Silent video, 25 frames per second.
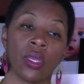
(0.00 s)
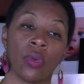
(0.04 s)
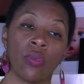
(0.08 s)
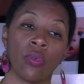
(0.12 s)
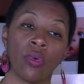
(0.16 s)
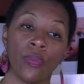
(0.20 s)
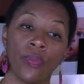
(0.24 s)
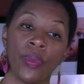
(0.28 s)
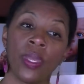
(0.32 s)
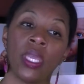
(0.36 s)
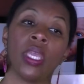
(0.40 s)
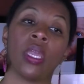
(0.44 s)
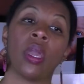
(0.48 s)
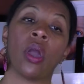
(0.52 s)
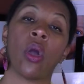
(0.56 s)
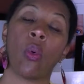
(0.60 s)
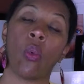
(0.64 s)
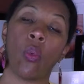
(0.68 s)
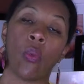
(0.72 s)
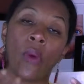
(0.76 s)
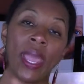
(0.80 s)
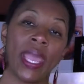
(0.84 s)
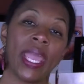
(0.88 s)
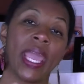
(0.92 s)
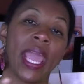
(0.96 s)
There will be a
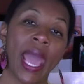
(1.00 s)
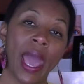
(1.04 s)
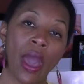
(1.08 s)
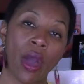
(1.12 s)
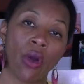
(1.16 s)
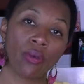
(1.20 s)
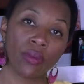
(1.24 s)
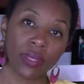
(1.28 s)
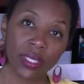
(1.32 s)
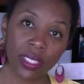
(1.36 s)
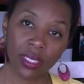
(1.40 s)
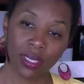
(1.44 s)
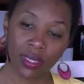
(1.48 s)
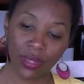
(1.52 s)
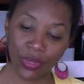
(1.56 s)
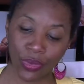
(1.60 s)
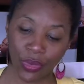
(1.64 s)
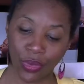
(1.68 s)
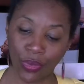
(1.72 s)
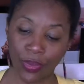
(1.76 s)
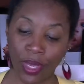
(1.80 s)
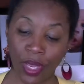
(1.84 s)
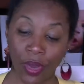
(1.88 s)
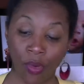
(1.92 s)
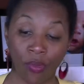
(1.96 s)
way out. There
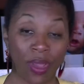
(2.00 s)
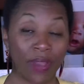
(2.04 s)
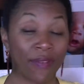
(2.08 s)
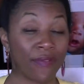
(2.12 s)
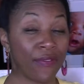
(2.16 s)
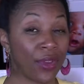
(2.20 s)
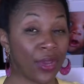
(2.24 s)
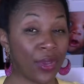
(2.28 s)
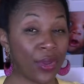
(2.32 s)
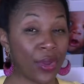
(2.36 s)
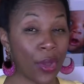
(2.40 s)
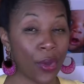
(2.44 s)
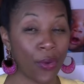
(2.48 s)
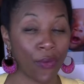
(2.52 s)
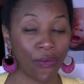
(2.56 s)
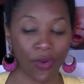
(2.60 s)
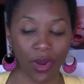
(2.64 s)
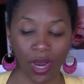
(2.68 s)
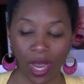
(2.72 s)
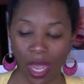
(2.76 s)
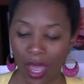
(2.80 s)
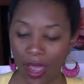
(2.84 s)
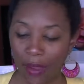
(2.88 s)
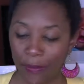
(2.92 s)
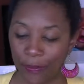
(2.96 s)
will be a way for you to
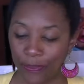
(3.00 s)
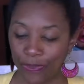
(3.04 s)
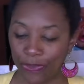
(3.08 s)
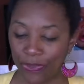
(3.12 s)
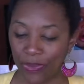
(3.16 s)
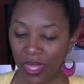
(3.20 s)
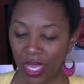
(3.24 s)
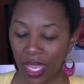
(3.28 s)
overcome.